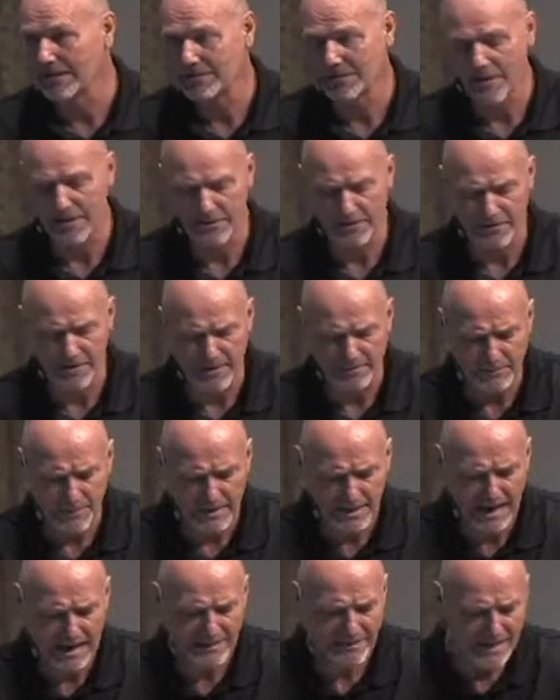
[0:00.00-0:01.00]
each other up.
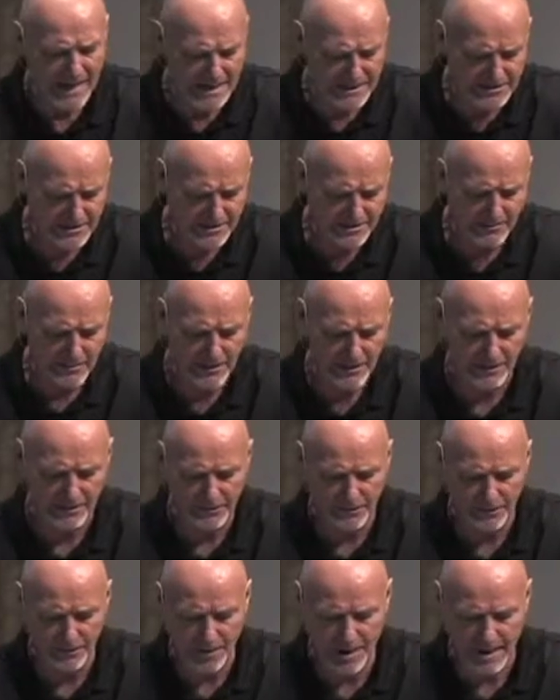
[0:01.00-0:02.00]
Uh, that should be
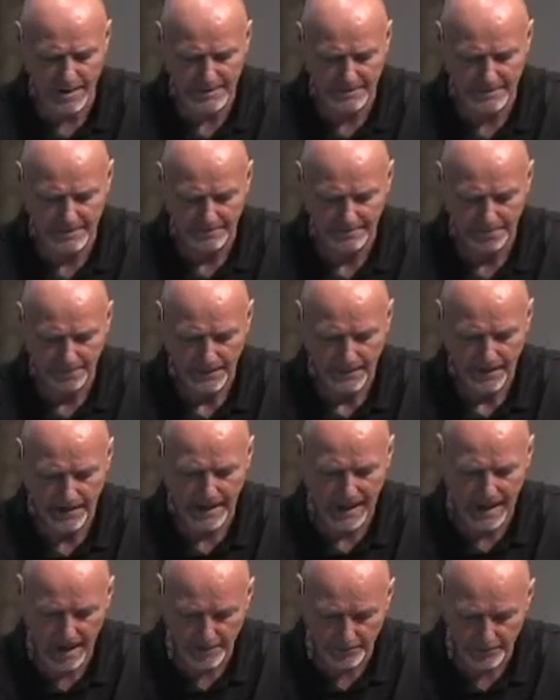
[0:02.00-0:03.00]
our thought.
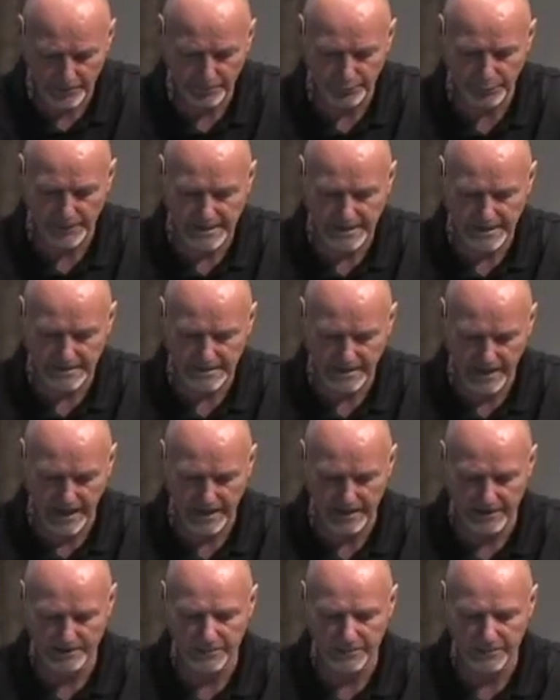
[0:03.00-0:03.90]
Uh, how to please, how to